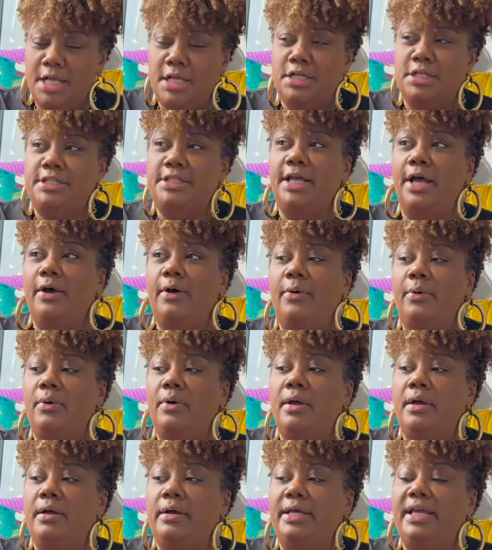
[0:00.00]

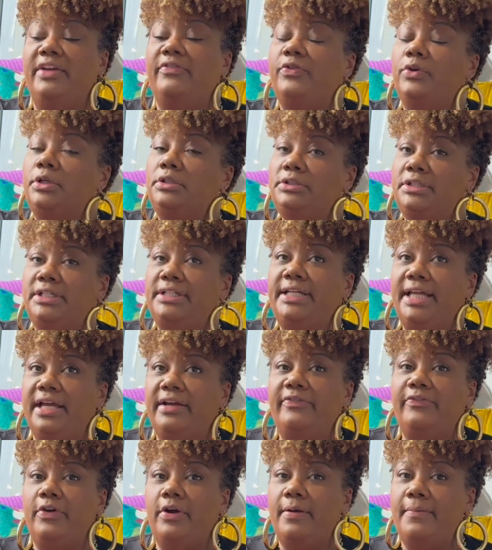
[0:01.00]
So if you're
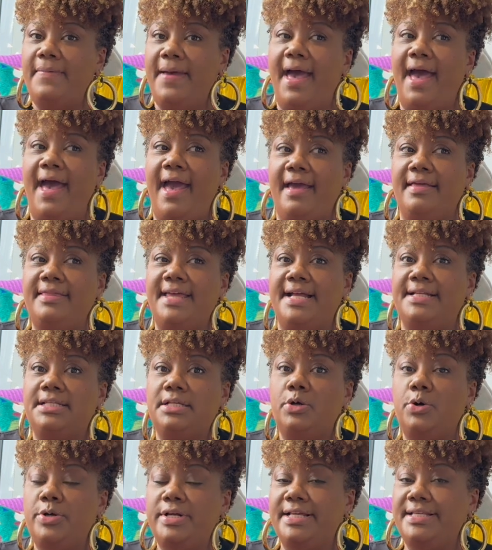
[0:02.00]
looking for a bag that's
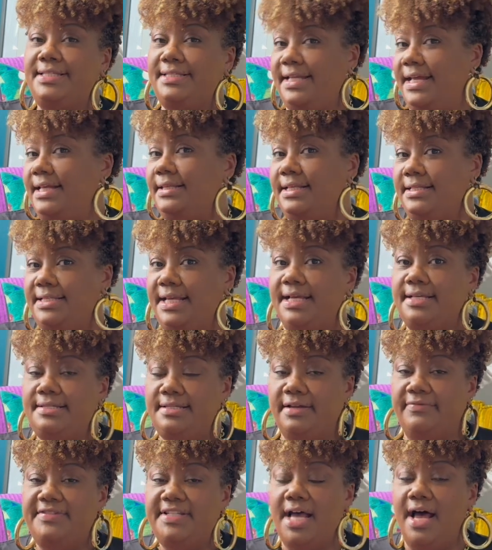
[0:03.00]
going to stand the test
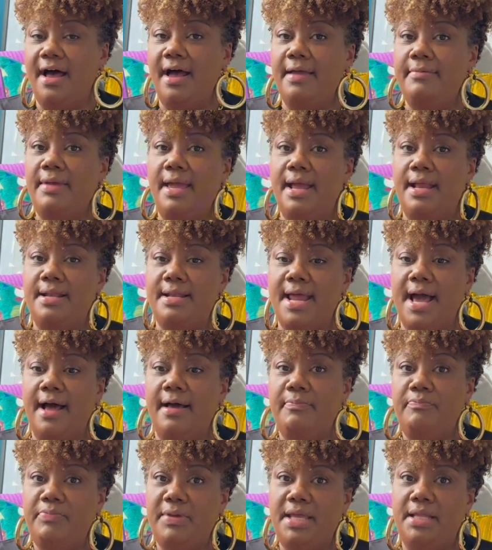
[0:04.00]
of time and
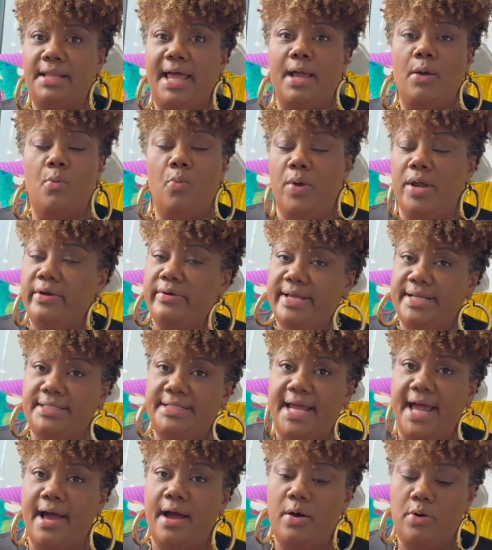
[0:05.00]
not be like wearing
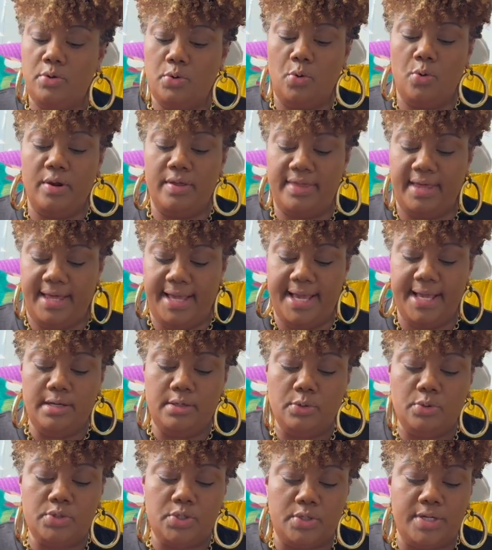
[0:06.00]
down, or the
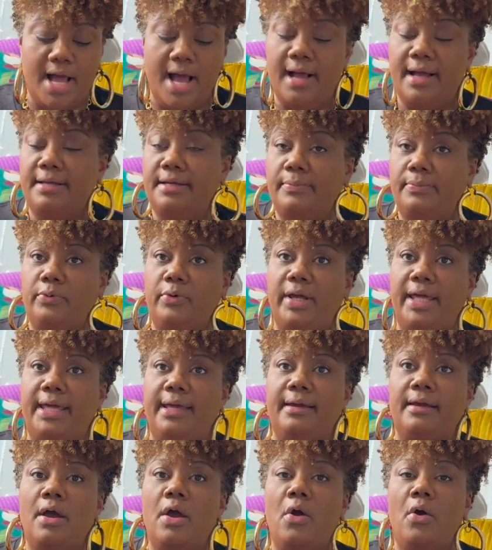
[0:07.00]
handles are not going to
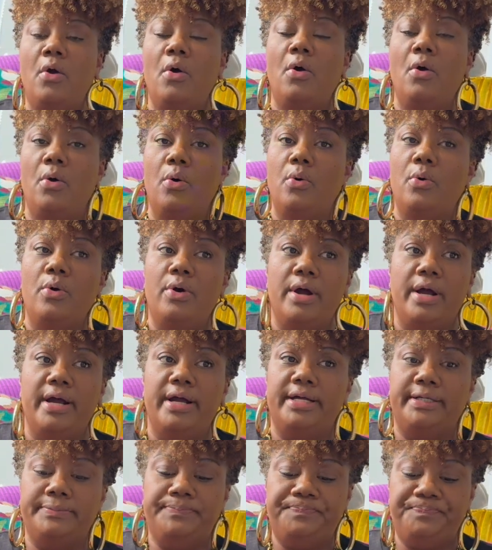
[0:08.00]
break,
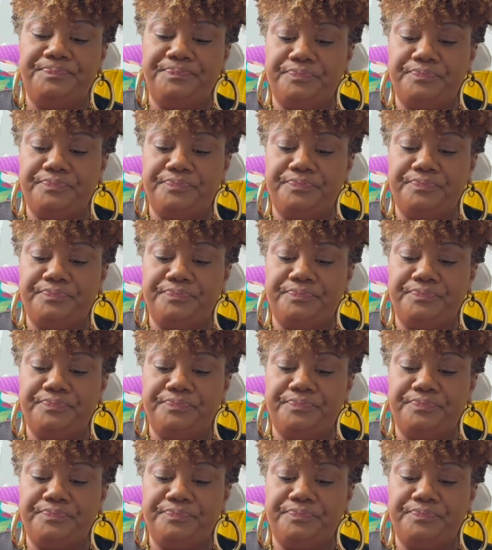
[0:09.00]
or